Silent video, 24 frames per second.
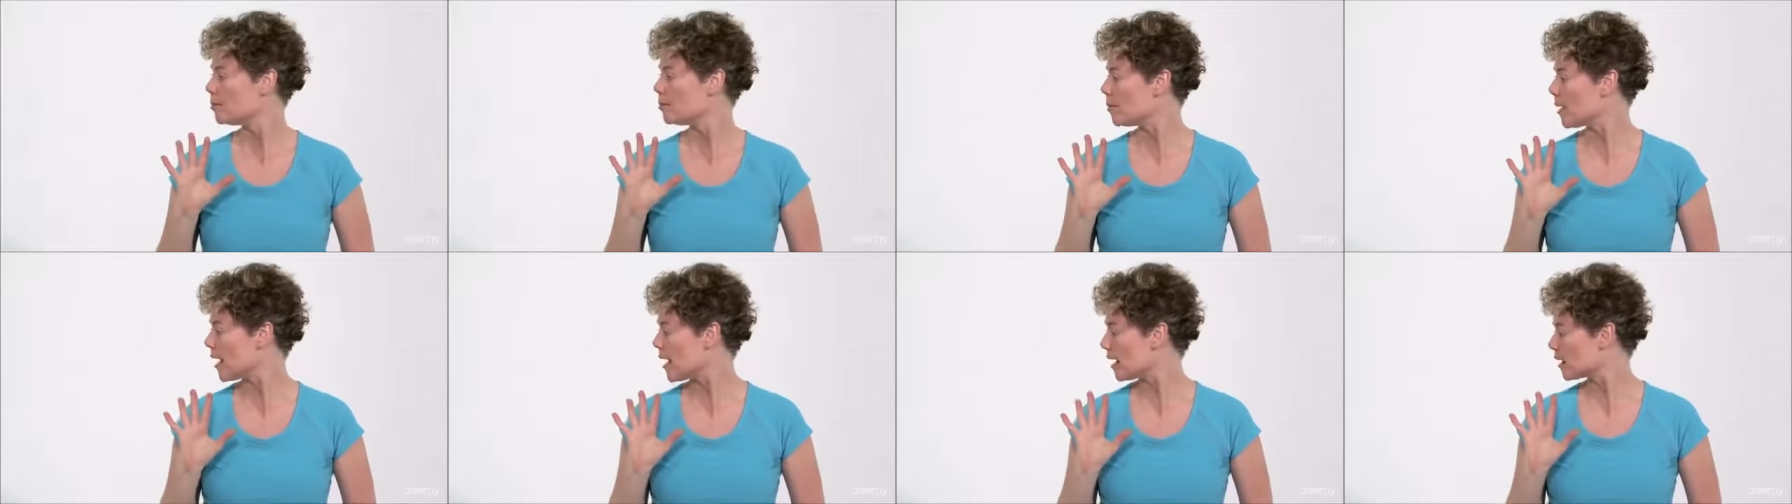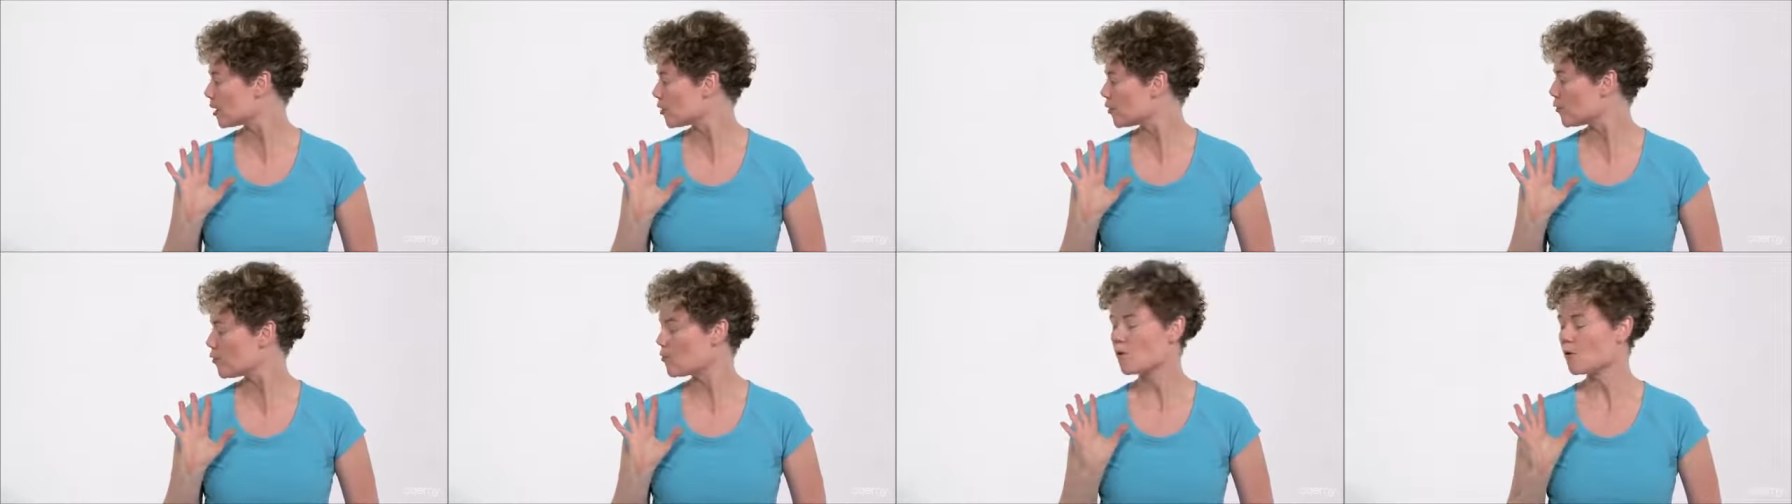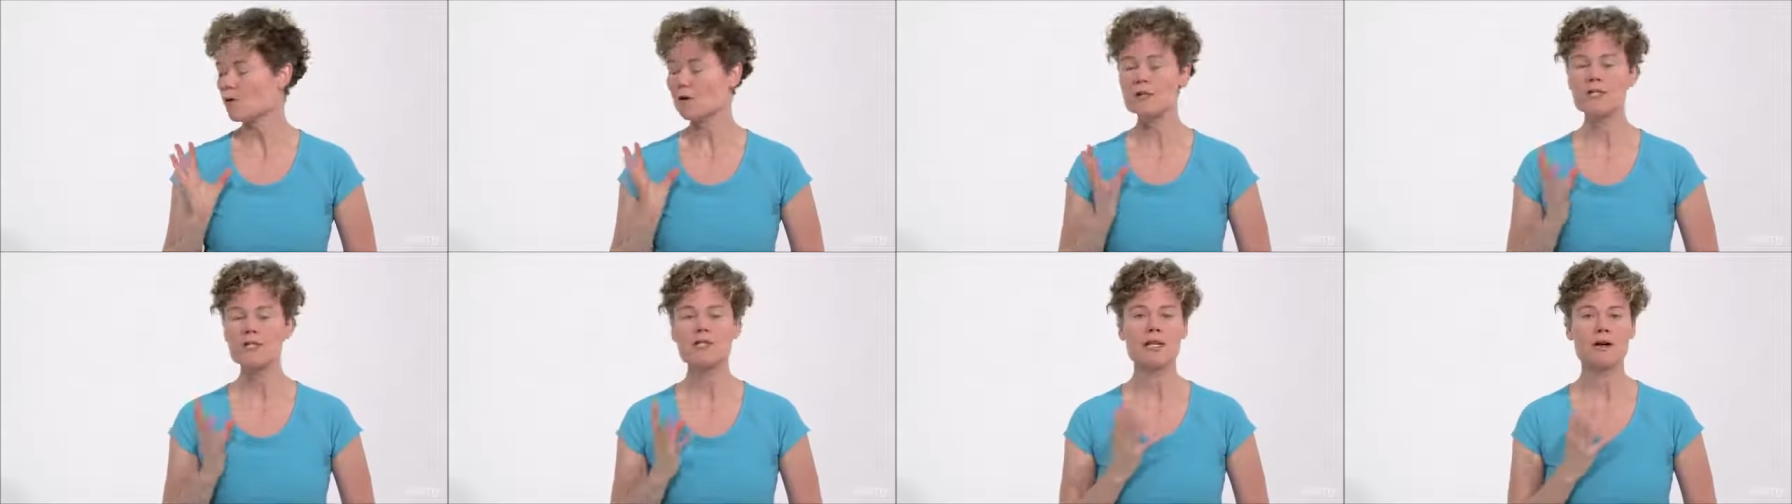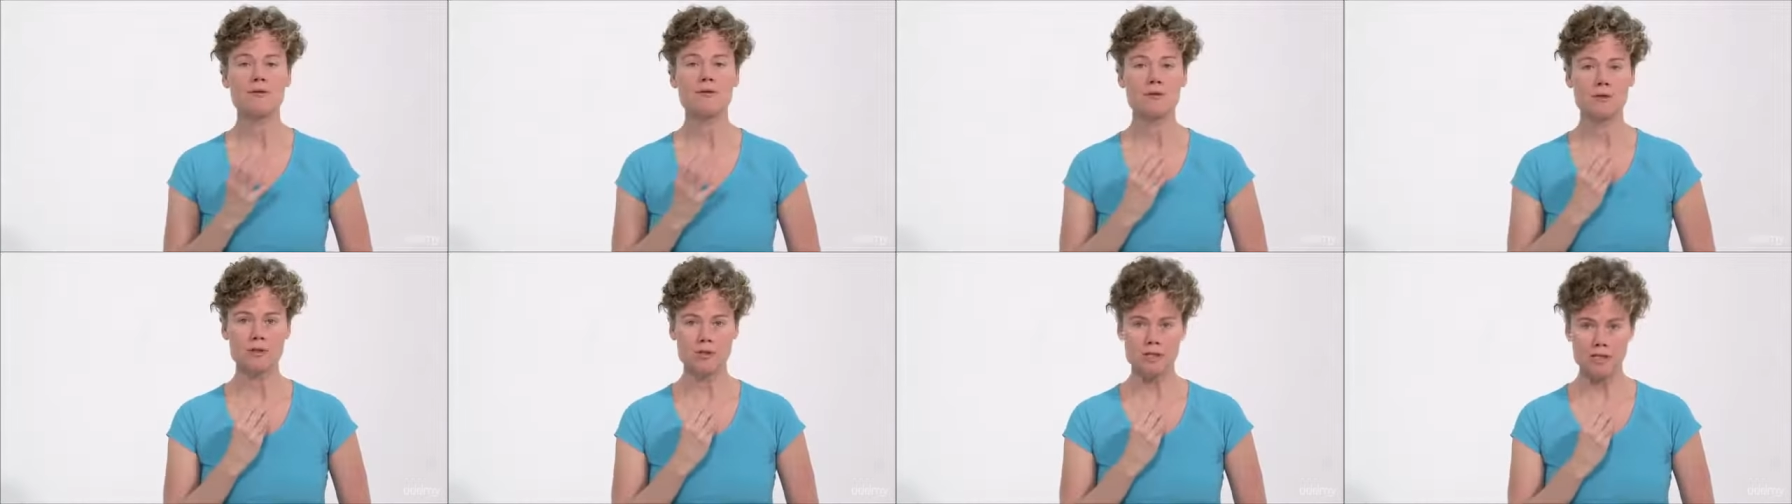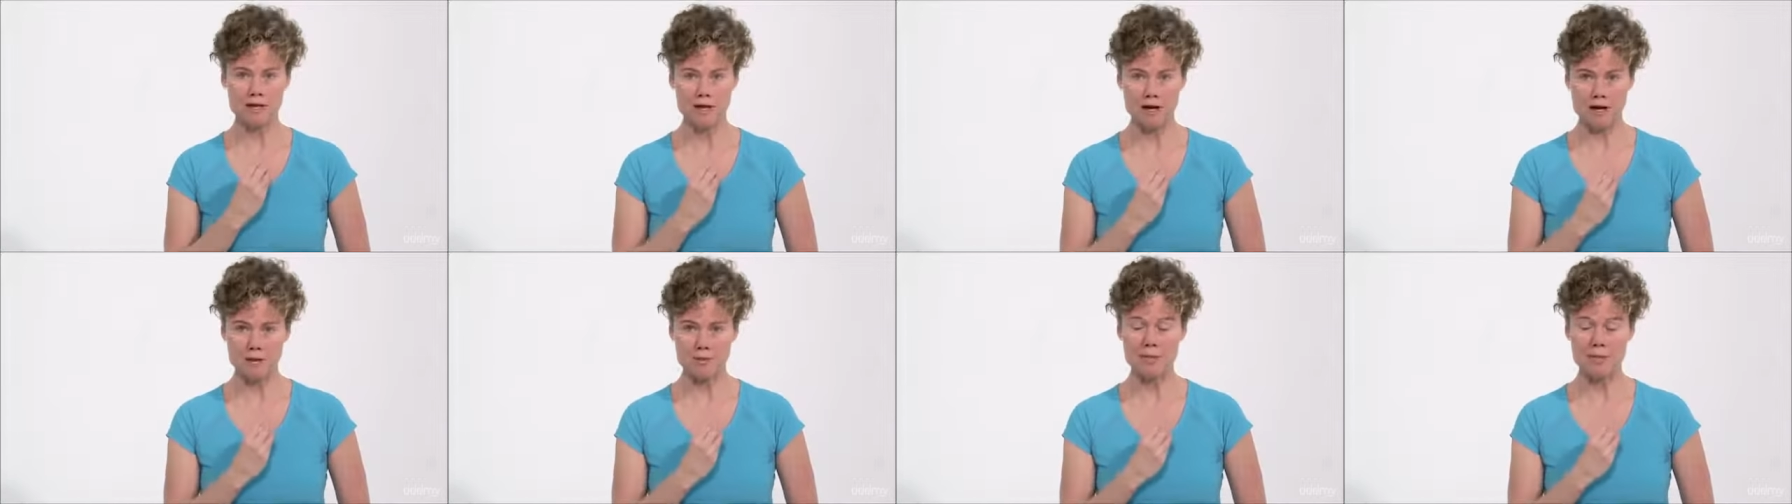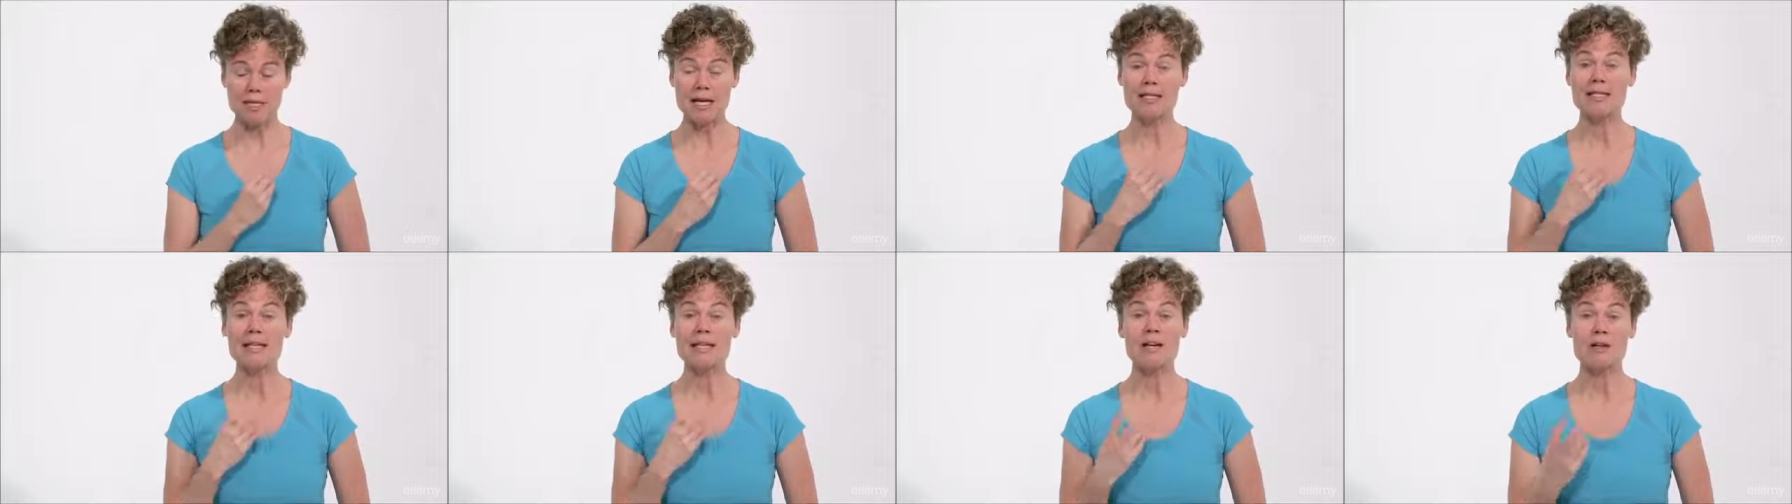back and forth several times.
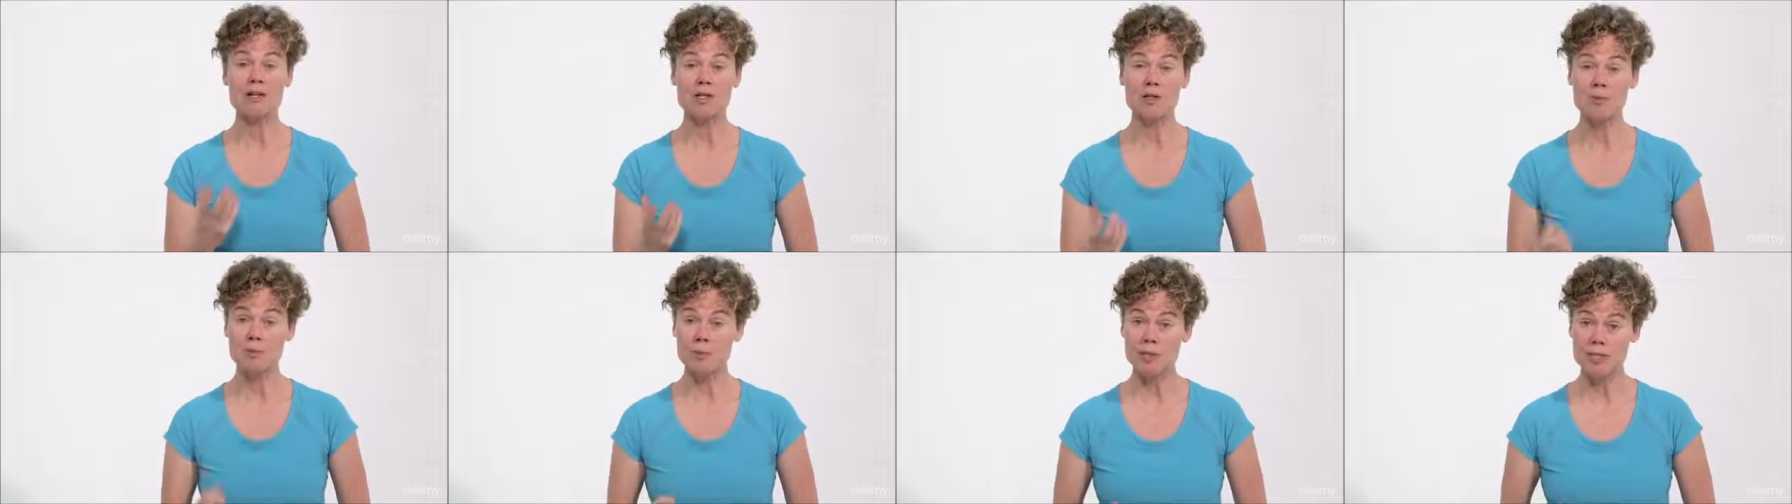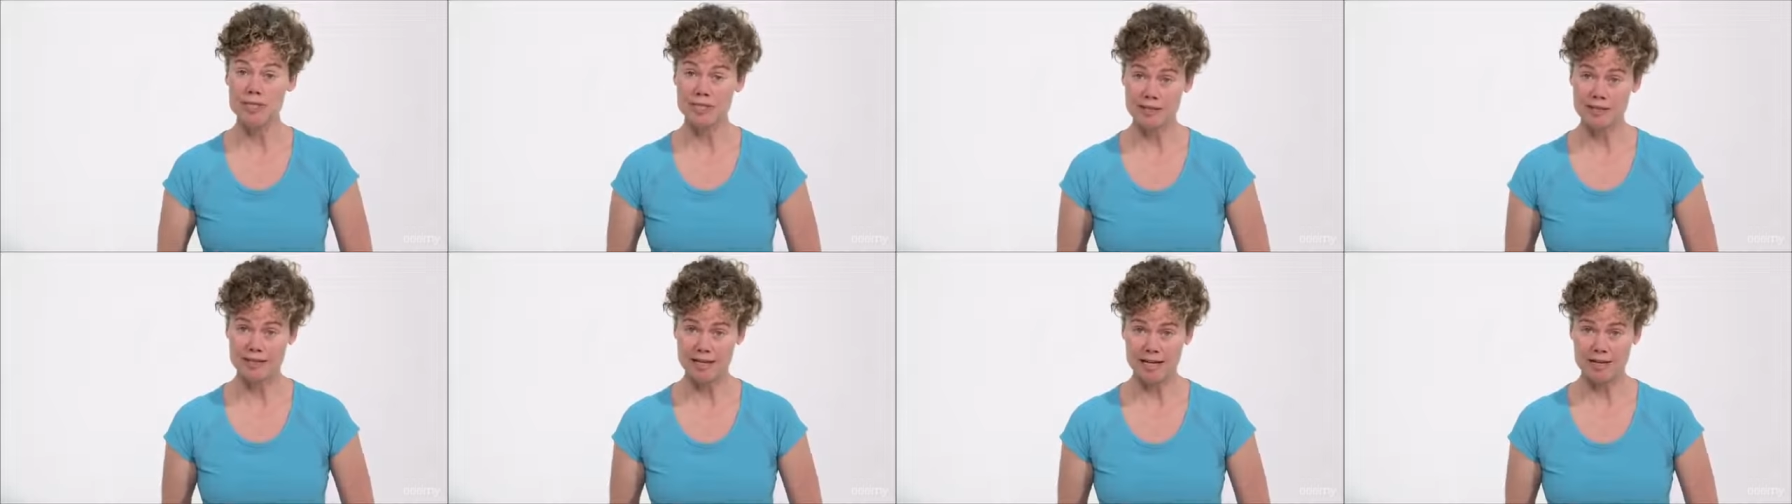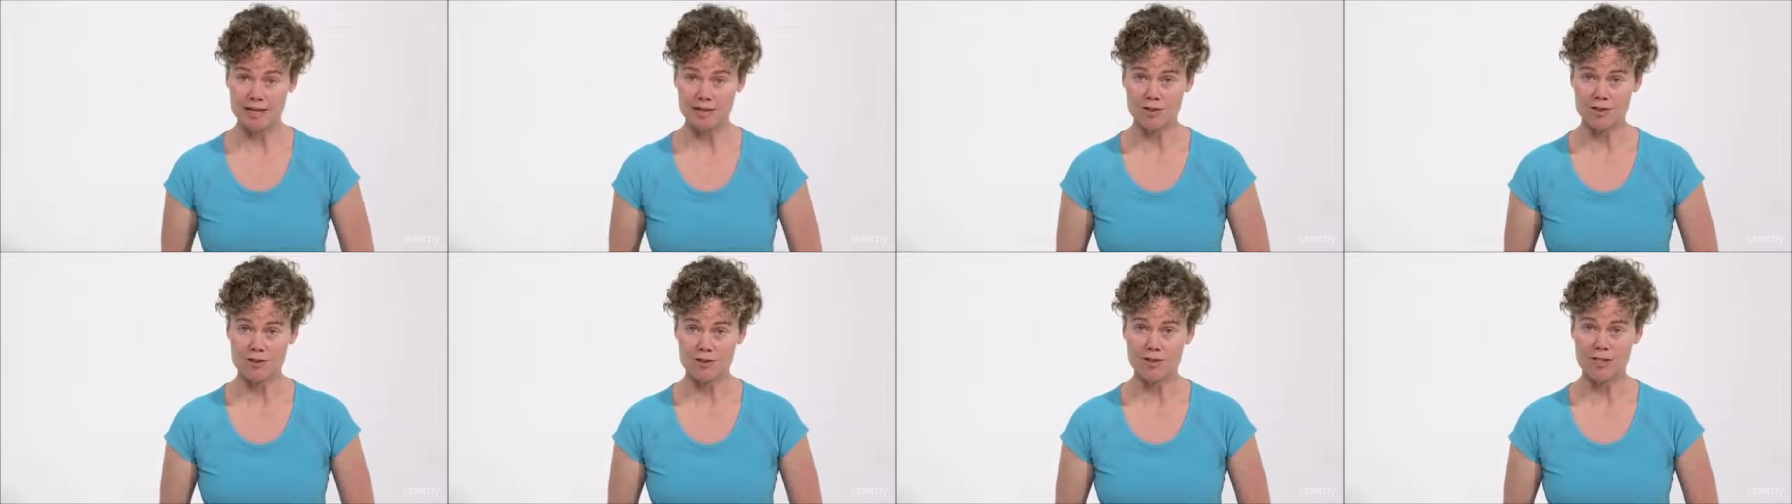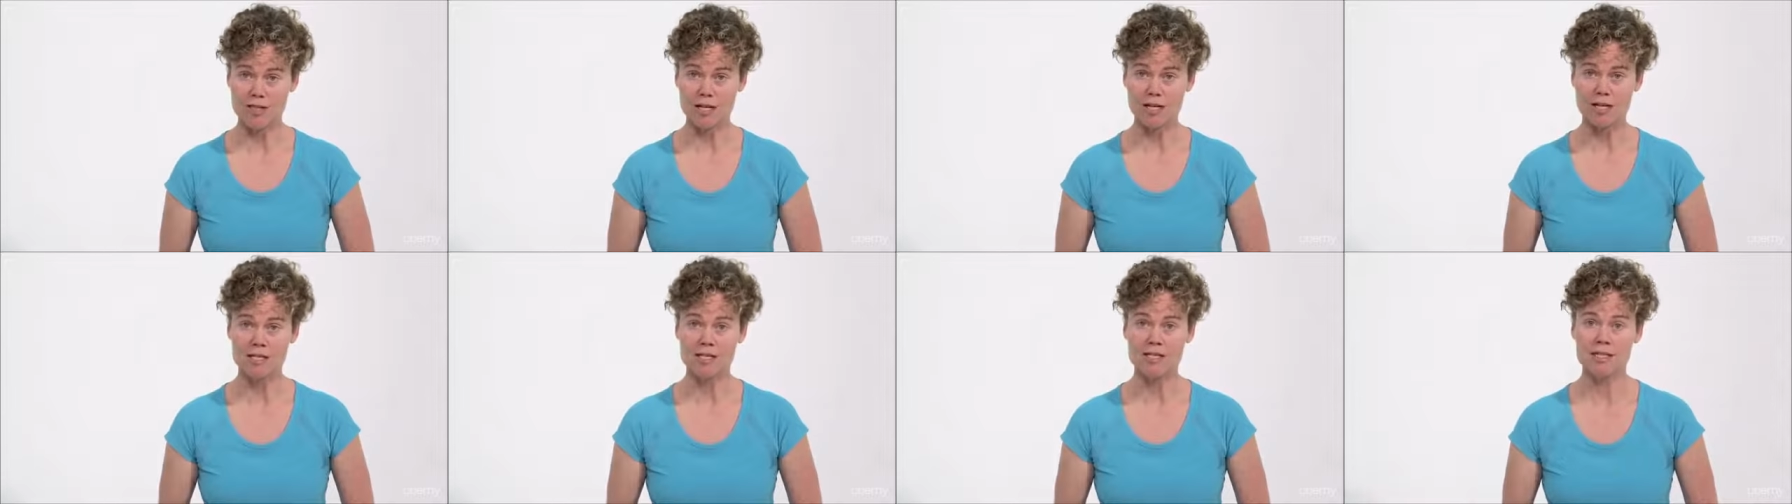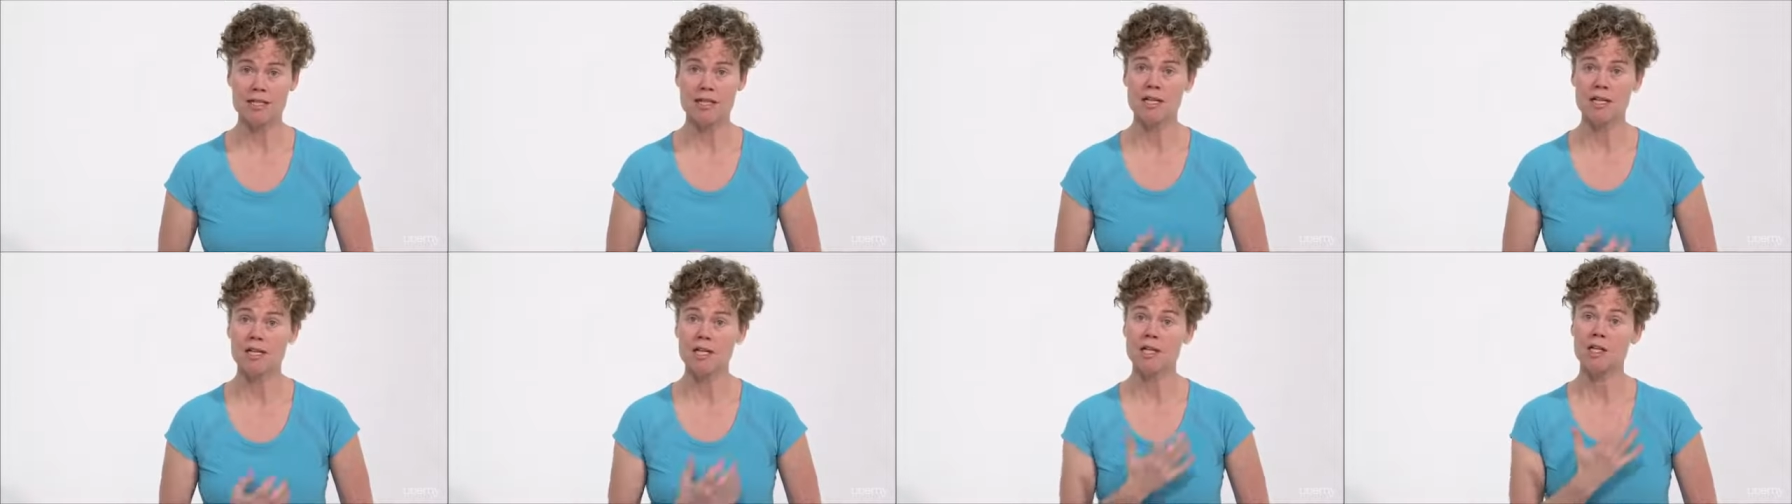That's how you'd begin the exercise.